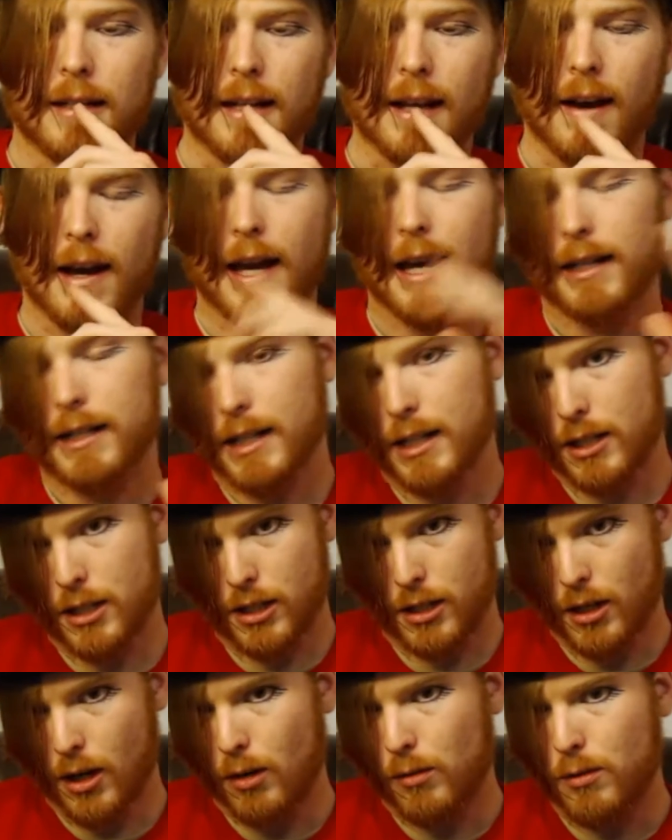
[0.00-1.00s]
Now, I had to
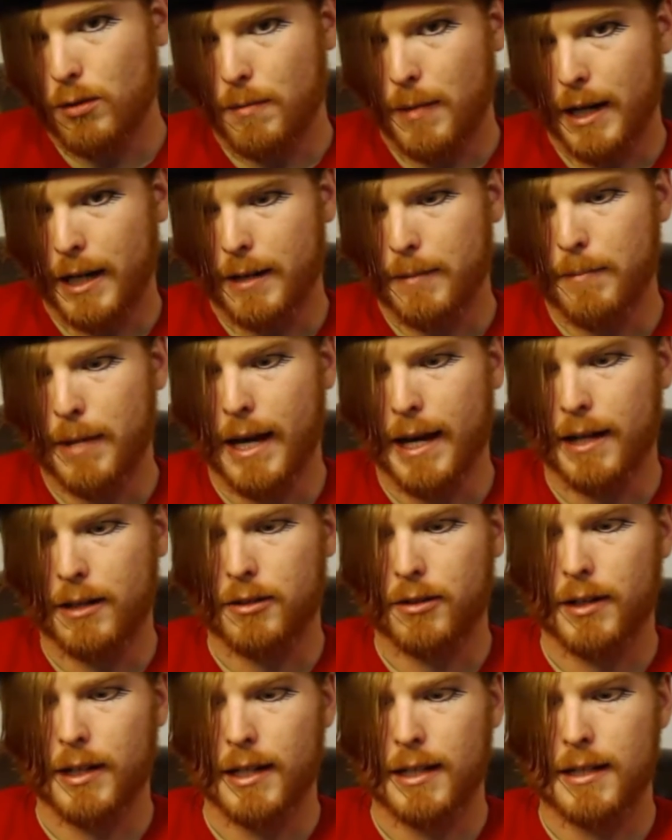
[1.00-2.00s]
consult with my
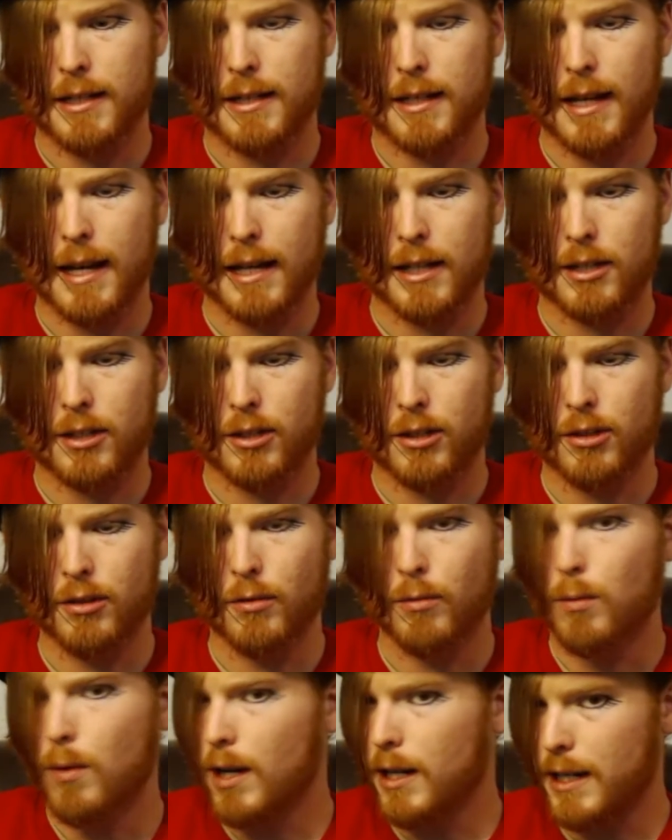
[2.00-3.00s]
compatriots as
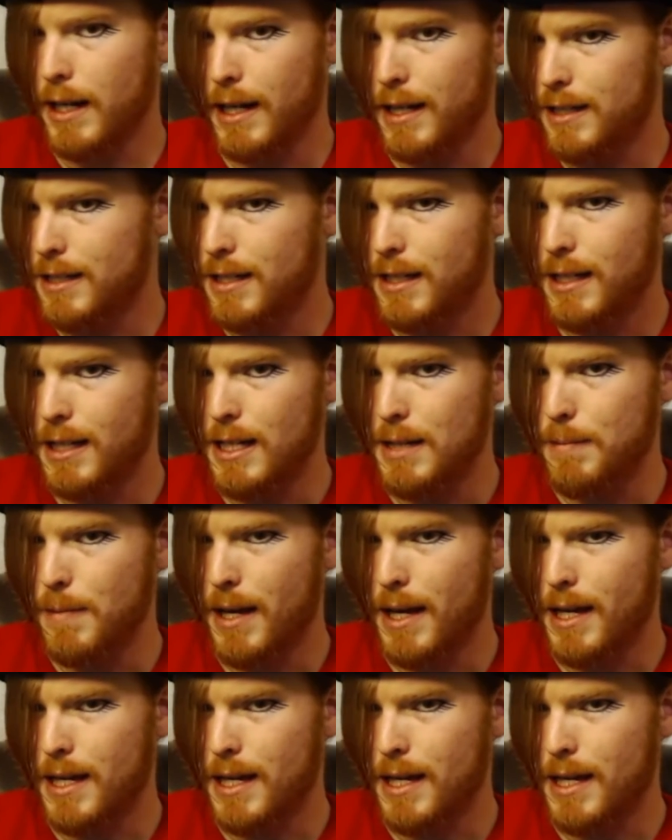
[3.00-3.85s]
to what a Team